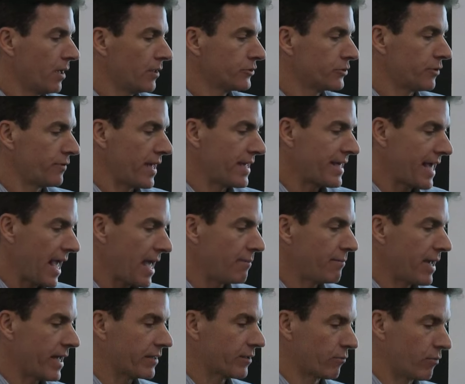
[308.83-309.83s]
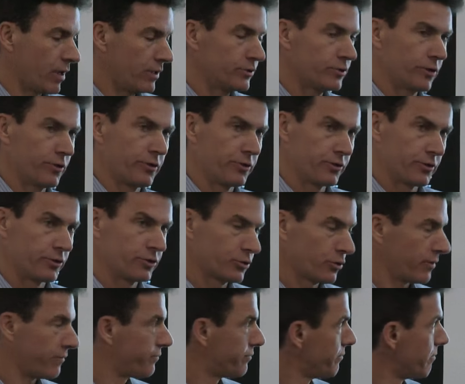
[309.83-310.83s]
So they can't make the run, so they're, they're
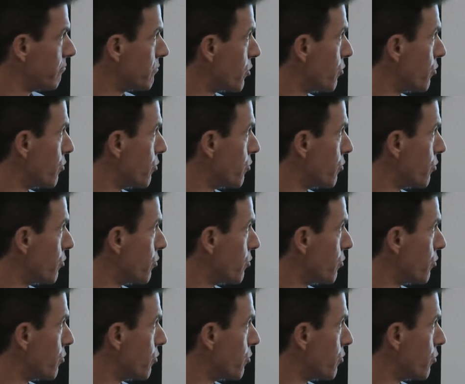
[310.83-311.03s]
sort of